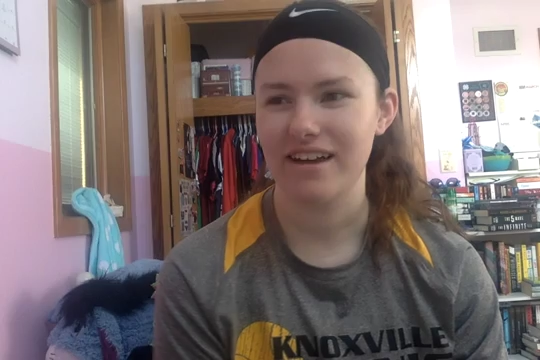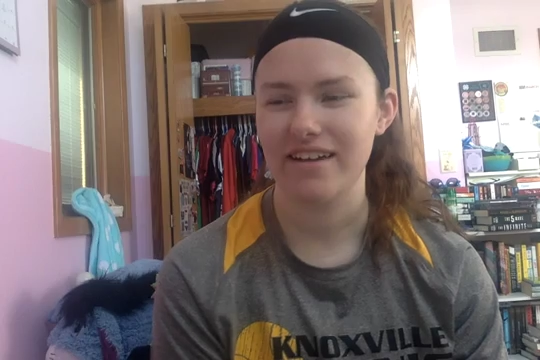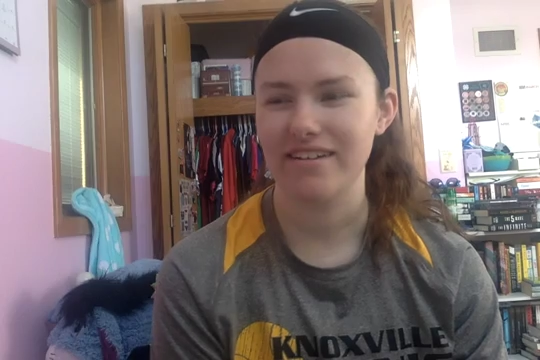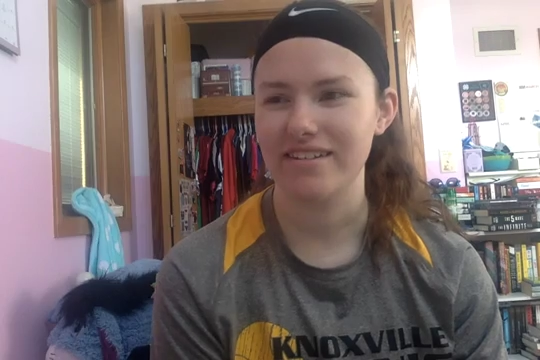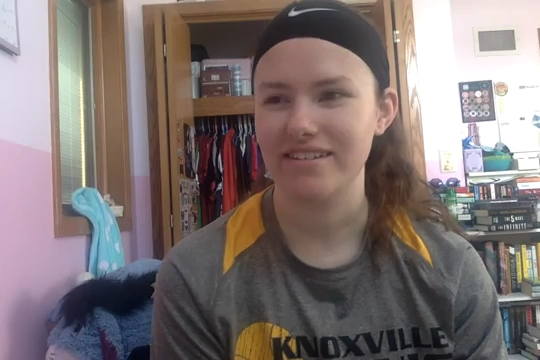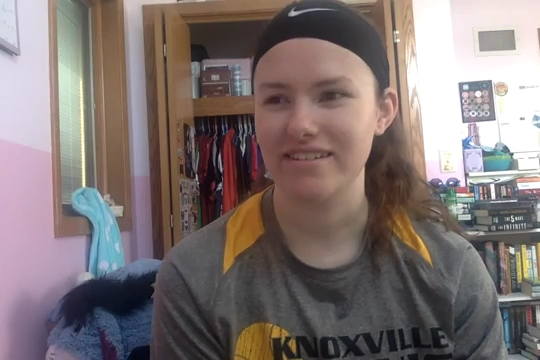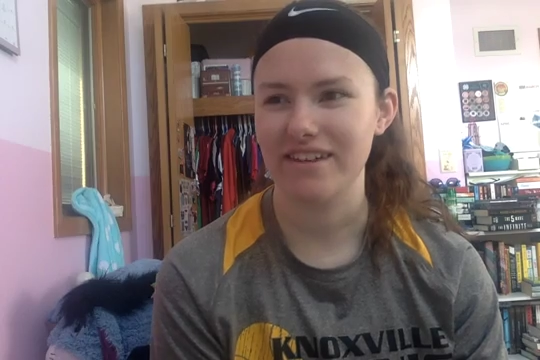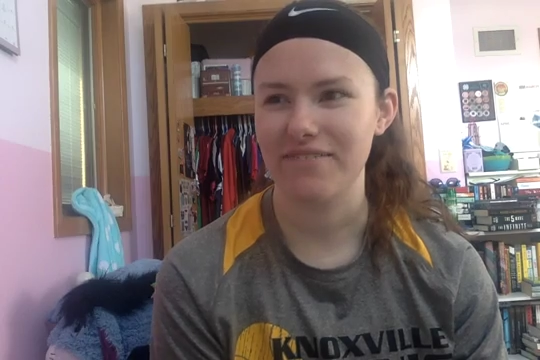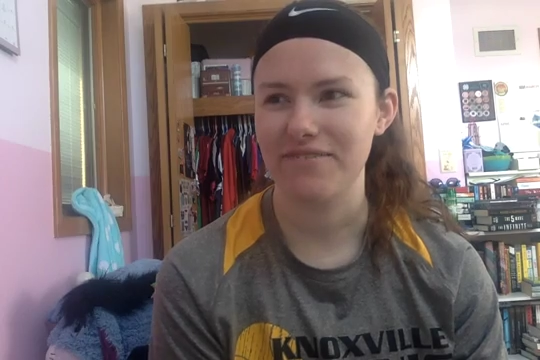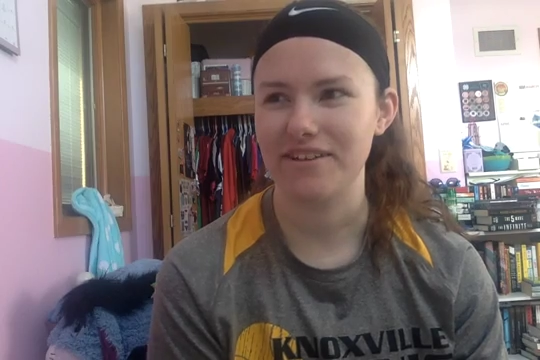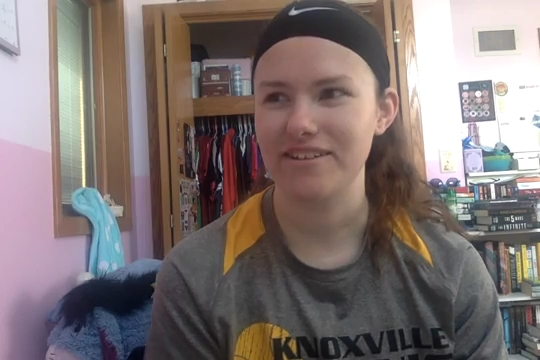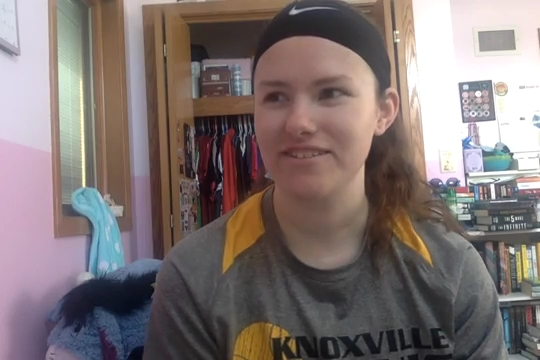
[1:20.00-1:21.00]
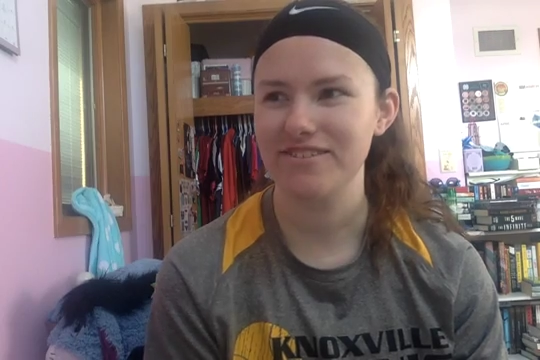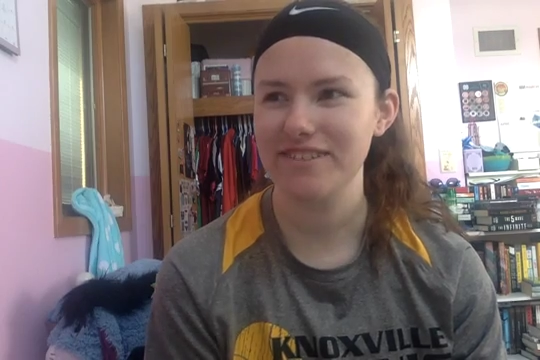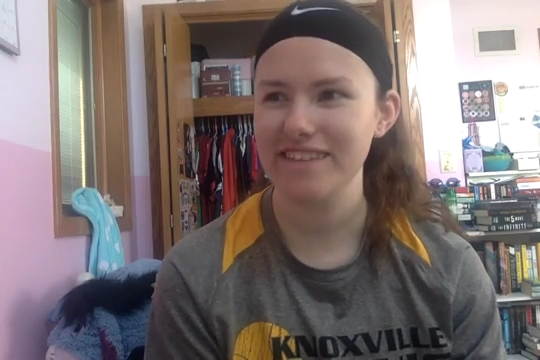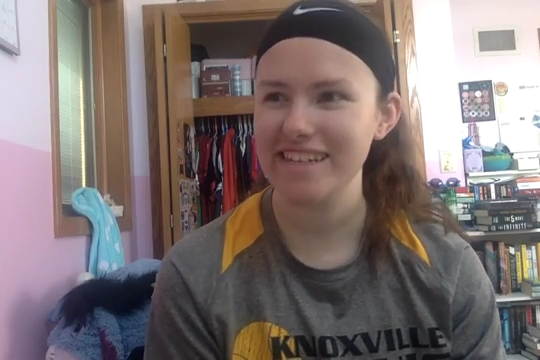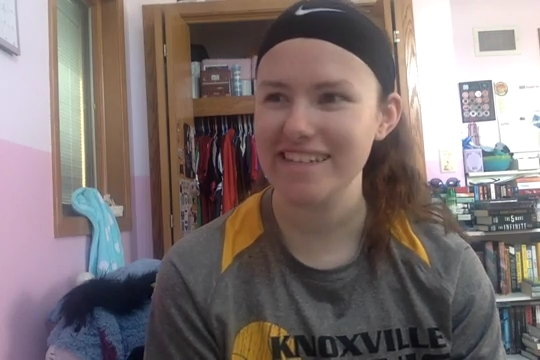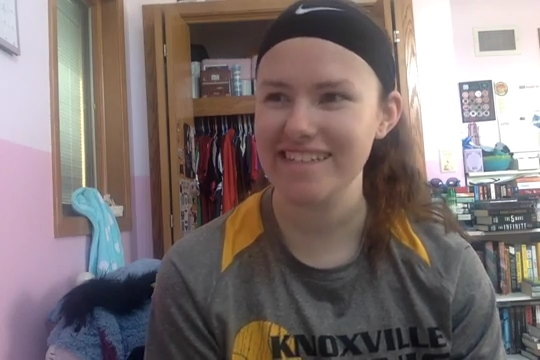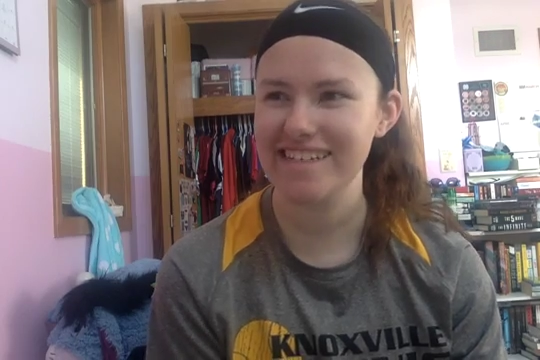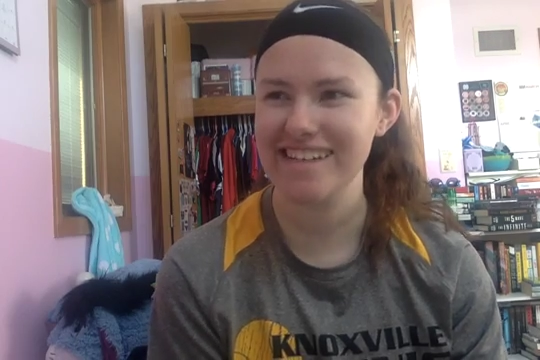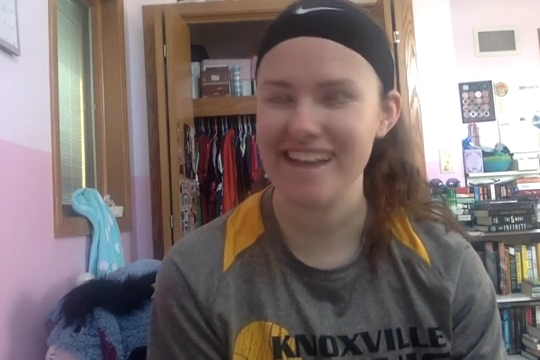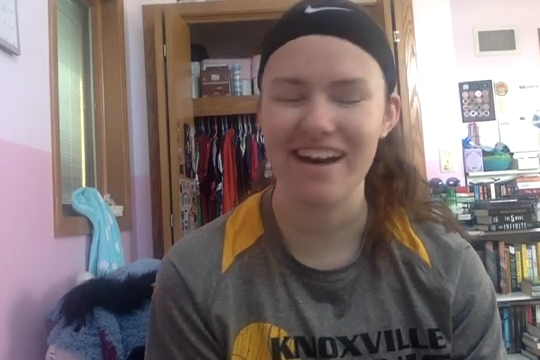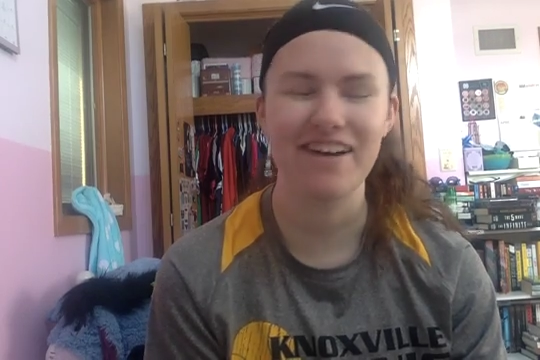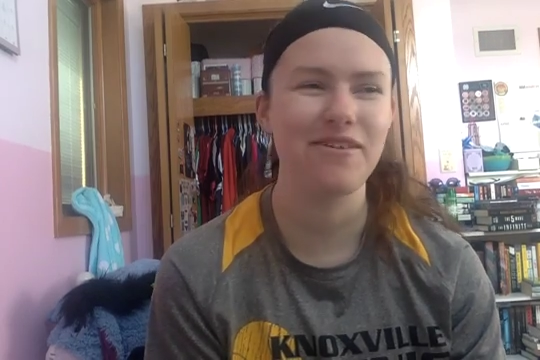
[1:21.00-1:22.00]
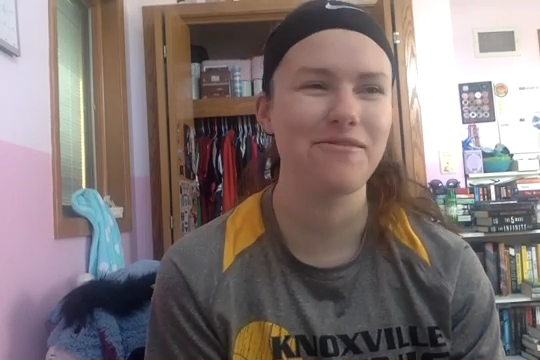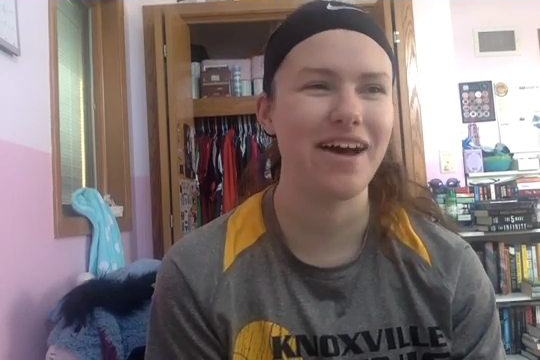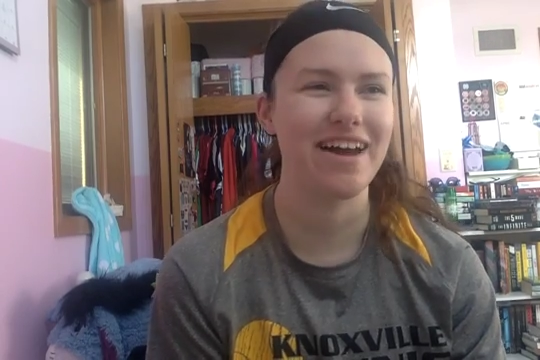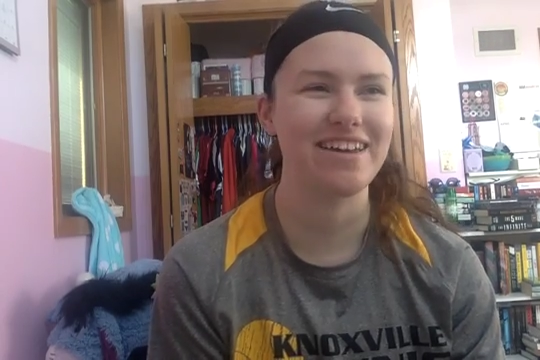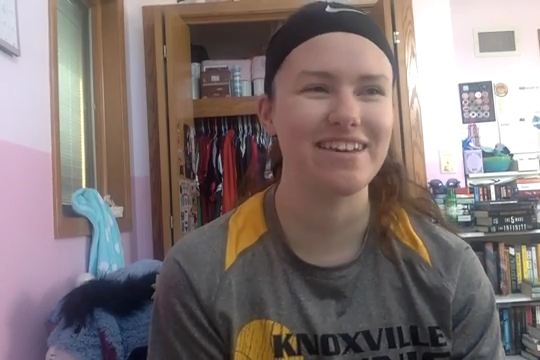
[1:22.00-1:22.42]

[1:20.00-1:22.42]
I didn't get finished with it. I